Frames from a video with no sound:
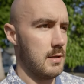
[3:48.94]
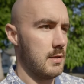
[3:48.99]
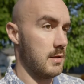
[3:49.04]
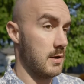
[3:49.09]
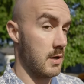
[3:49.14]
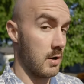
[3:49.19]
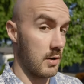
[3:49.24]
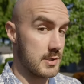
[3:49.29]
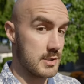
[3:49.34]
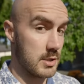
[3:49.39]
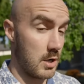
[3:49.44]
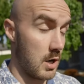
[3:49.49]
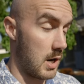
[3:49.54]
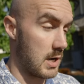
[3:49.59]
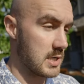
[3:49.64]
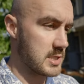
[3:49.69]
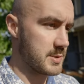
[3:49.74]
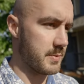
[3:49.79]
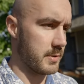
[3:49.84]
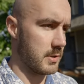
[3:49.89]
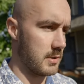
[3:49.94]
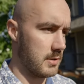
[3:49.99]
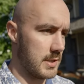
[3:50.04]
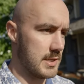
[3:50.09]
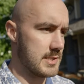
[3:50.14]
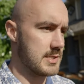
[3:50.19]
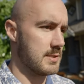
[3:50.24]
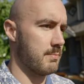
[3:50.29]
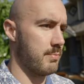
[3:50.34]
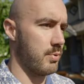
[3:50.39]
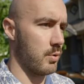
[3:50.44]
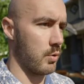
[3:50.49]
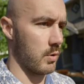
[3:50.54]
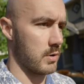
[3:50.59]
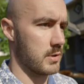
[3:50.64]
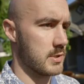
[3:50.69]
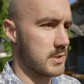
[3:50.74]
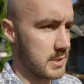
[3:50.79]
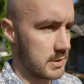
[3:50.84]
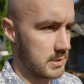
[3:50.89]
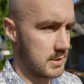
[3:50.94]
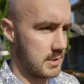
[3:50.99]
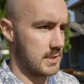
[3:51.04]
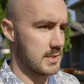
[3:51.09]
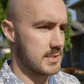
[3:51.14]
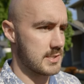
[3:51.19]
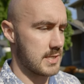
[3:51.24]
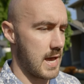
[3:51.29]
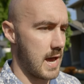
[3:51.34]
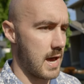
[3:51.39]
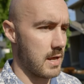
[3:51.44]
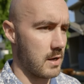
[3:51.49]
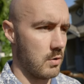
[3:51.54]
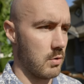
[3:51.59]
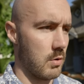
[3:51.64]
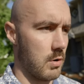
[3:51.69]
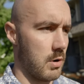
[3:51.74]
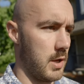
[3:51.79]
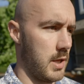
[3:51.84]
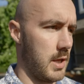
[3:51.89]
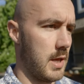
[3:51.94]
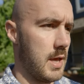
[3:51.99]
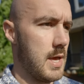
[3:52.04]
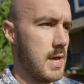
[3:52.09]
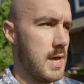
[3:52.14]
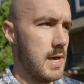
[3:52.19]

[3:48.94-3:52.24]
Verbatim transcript: Nearest hospital is important to this category,